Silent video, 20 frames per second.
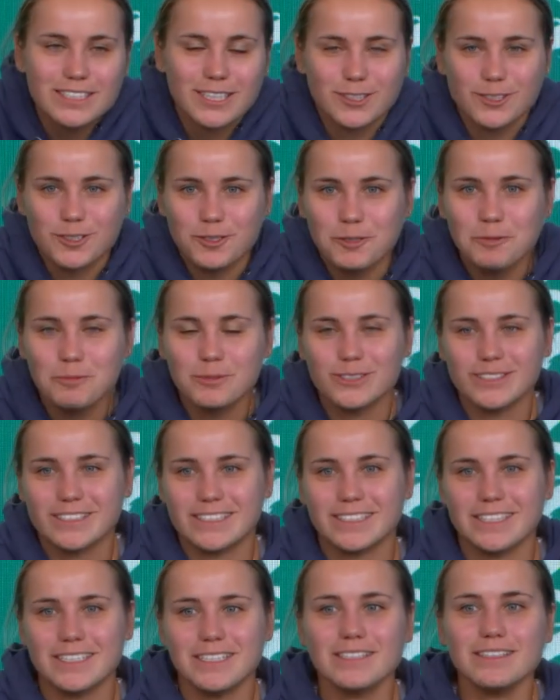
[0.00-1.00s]
I don't know. We'll
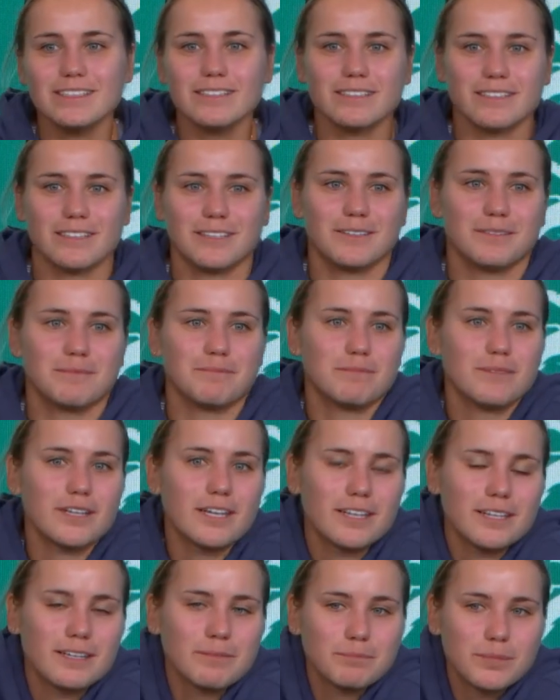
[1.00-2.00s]
see.
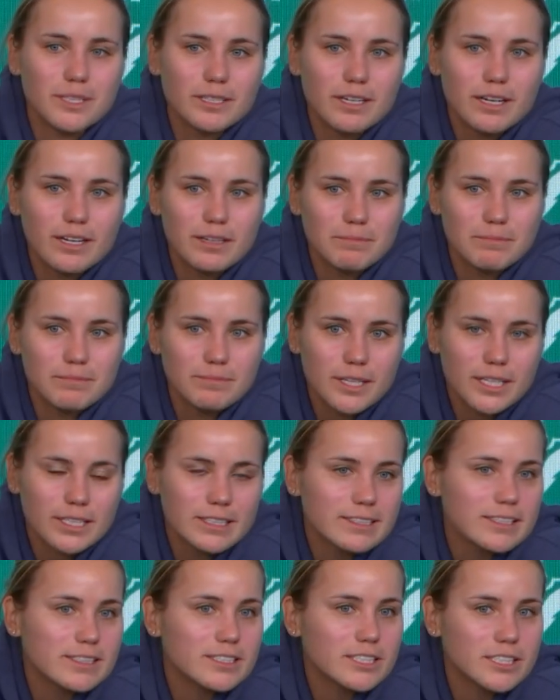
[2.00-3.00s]
But
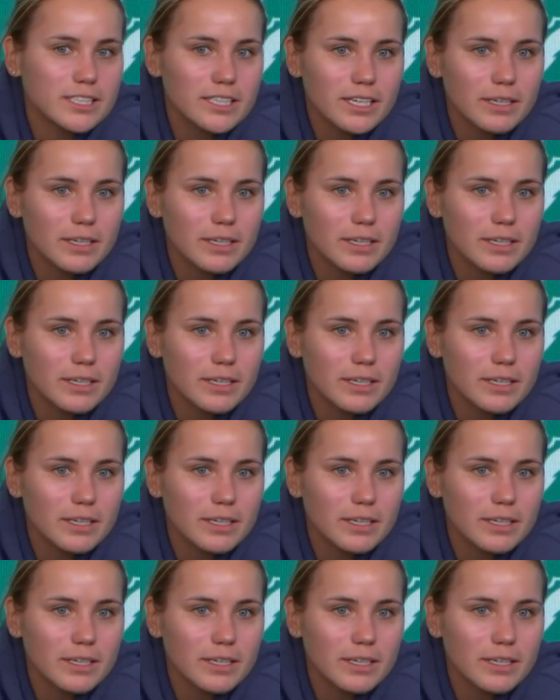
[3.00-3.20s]
Anastasia,